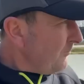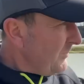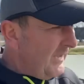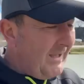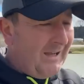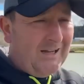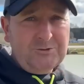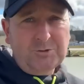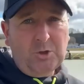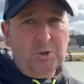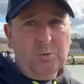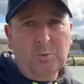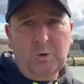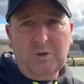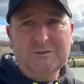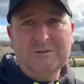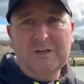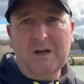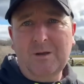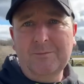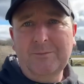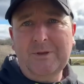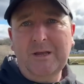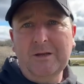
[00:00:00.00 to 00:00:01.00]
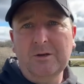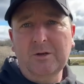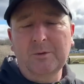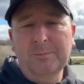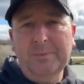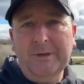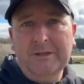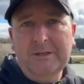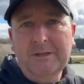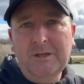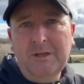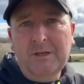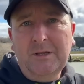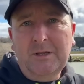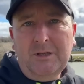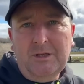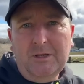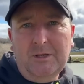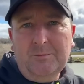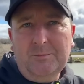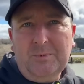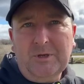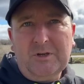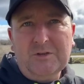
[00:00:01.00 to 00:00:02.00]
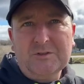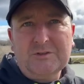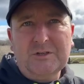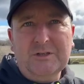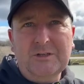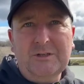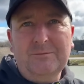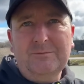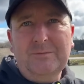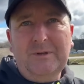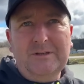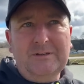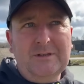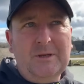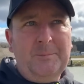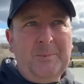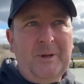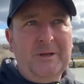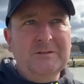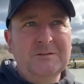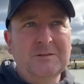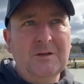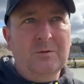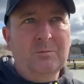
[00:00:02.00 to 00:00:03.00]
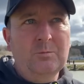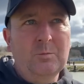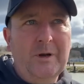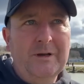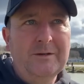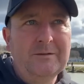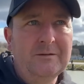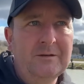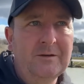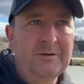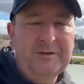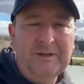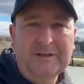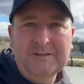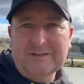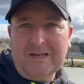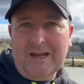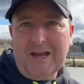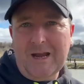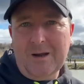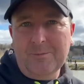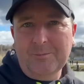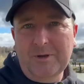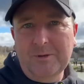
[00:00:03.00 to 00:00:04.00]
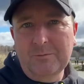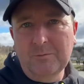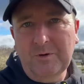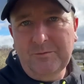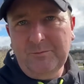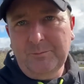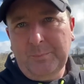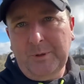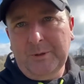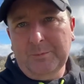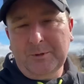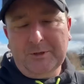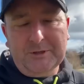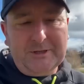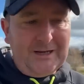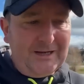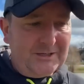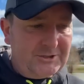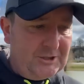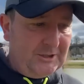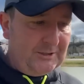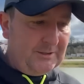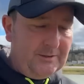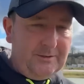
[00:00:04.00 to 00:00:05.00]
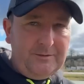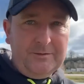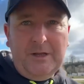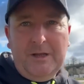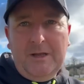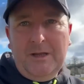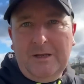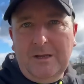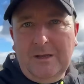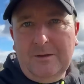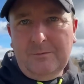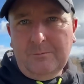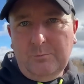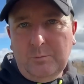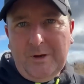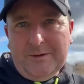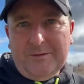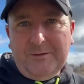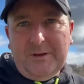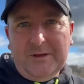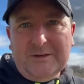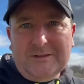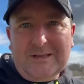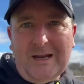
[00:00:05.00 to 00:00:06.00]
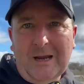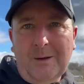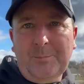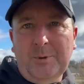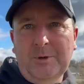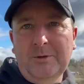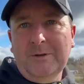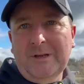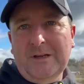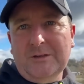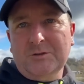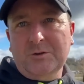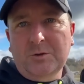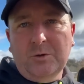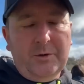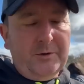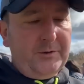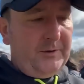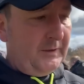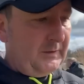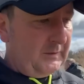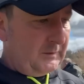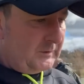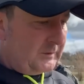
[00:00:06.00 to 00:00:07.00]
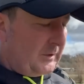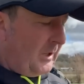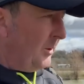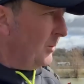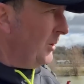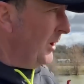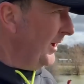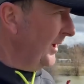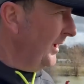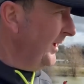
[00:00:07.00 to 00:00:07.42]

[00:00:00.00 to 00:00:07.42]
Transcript: I don't know what time they're going to be because it, it depends on when things are happening when people are catching and and when things happen that sort of thing so